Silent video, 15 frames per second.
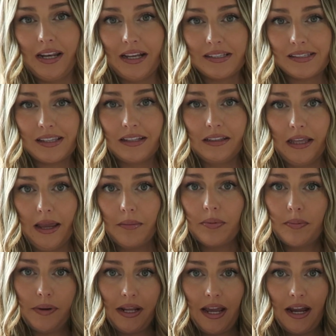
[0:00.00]
next to the lamp,
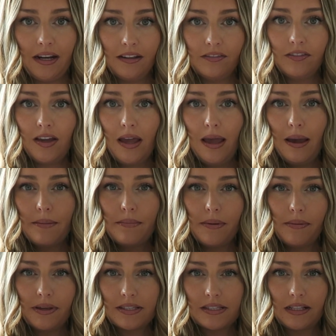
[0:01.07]
but it kind of
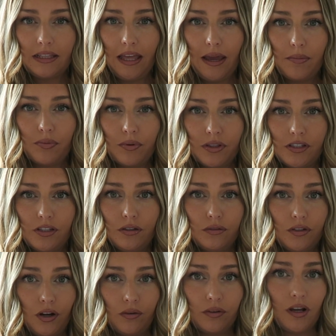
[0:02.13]
mimics the lamp with two-tone